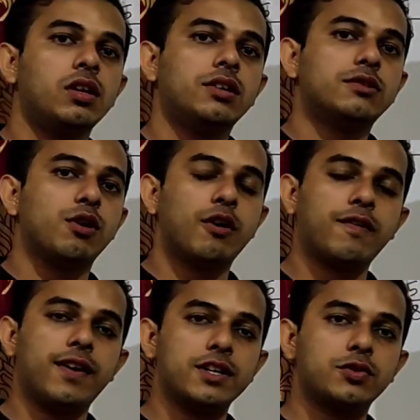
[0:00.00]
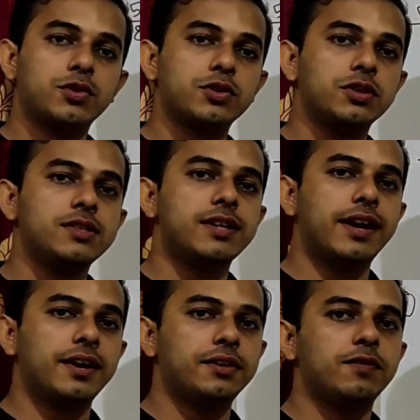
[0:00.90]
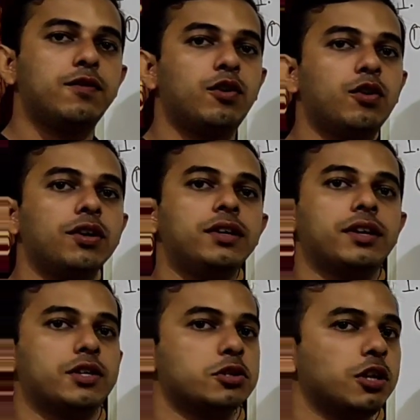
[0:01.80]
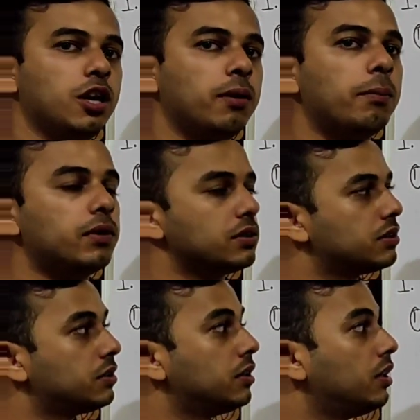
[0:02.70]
So our first question is add the following rational numbers.